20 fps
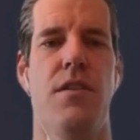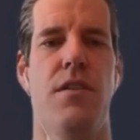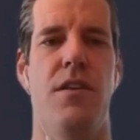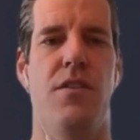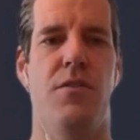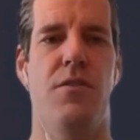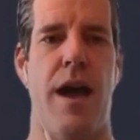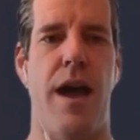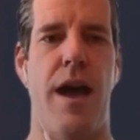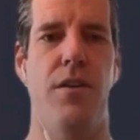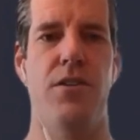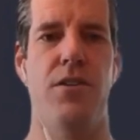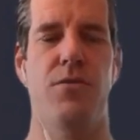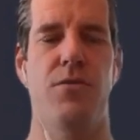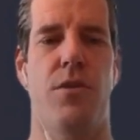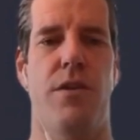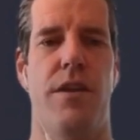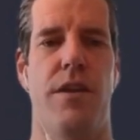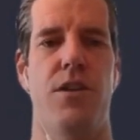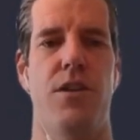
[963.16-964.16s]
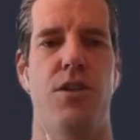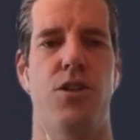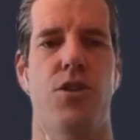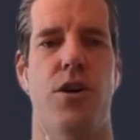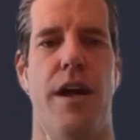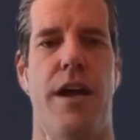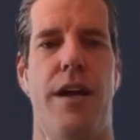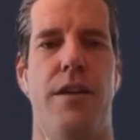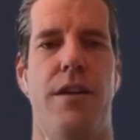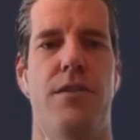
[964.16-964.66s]
these battles where they
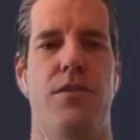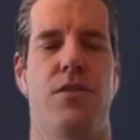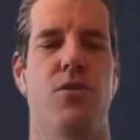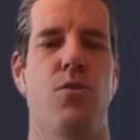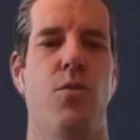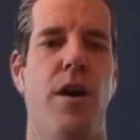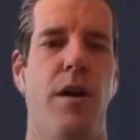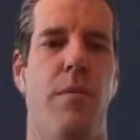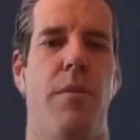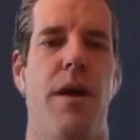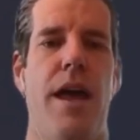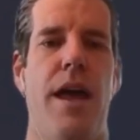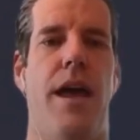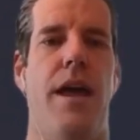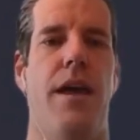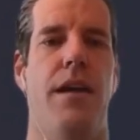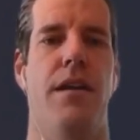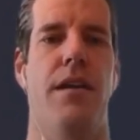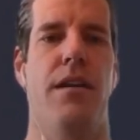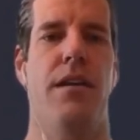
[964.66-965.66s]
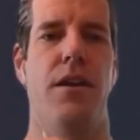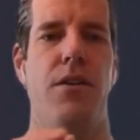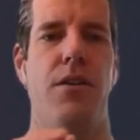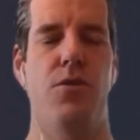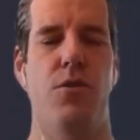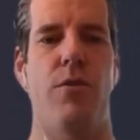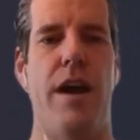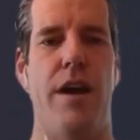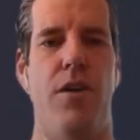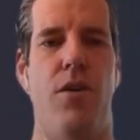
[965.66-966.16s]
try and square peg into
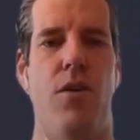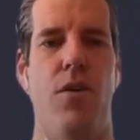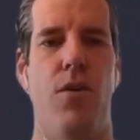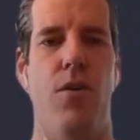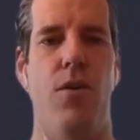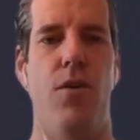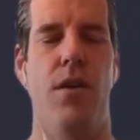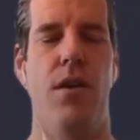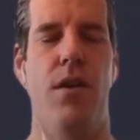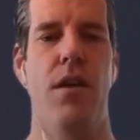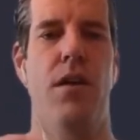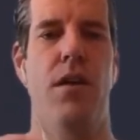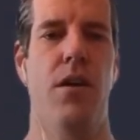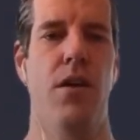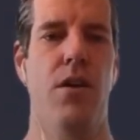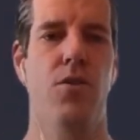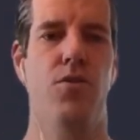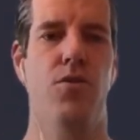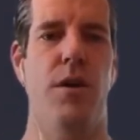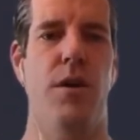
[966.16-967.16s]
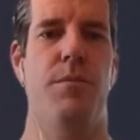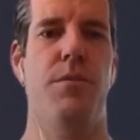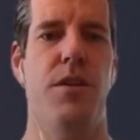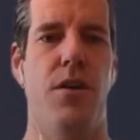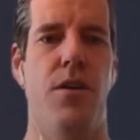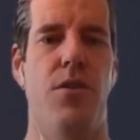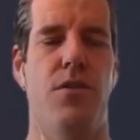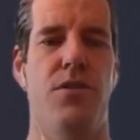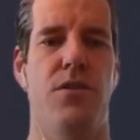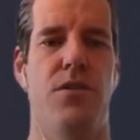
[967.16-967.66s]
a round hole
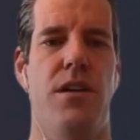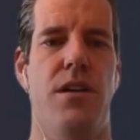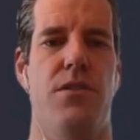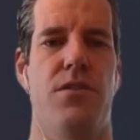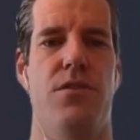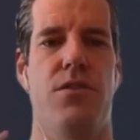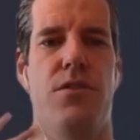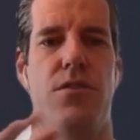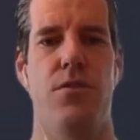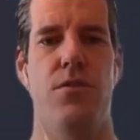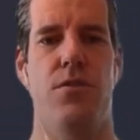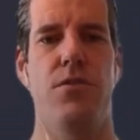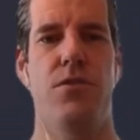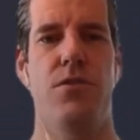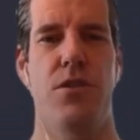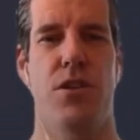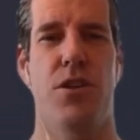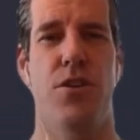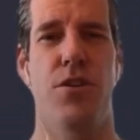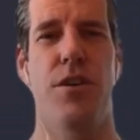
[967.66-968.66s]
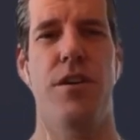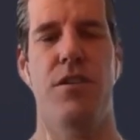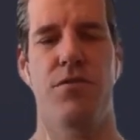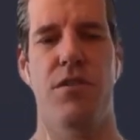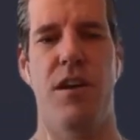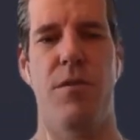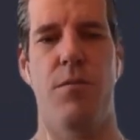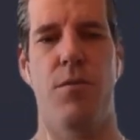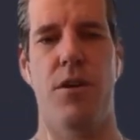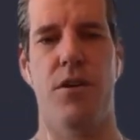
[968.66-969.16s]
cryptos into securities
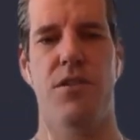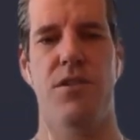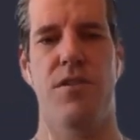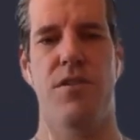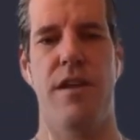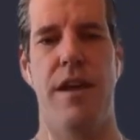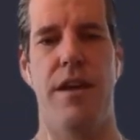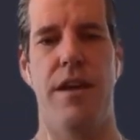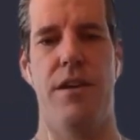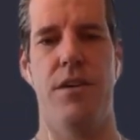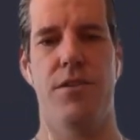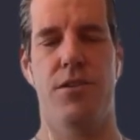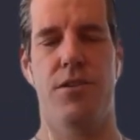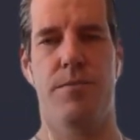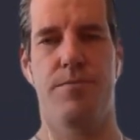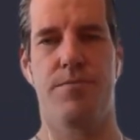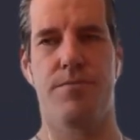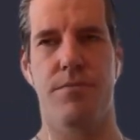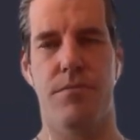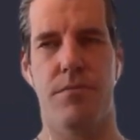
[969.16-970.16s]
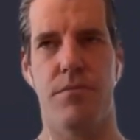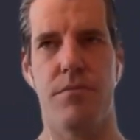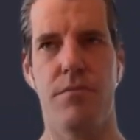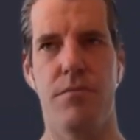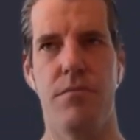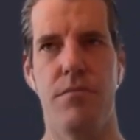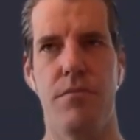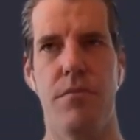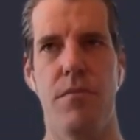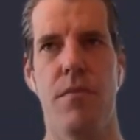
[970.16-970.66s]
frameworks that is
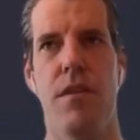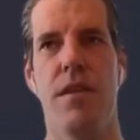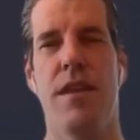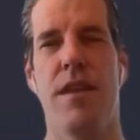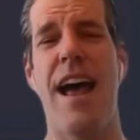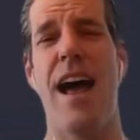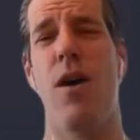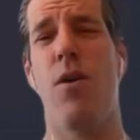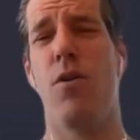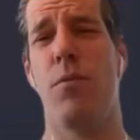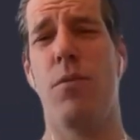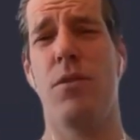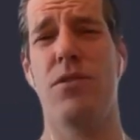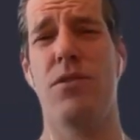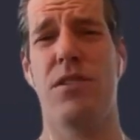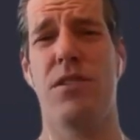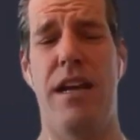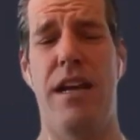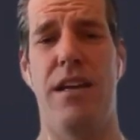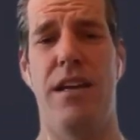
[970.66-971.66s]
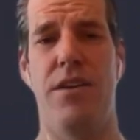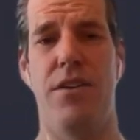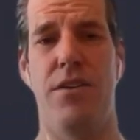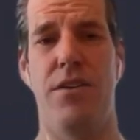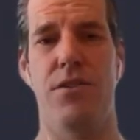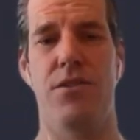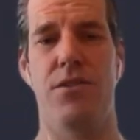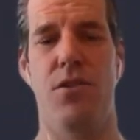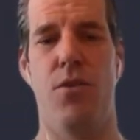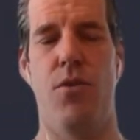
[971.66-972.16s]
now almost 80
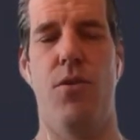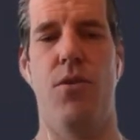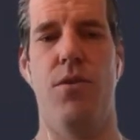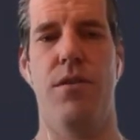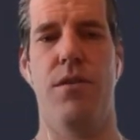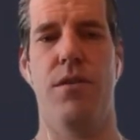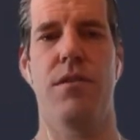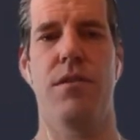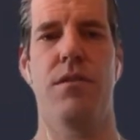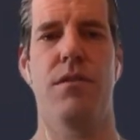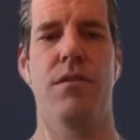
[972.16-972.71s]
years old.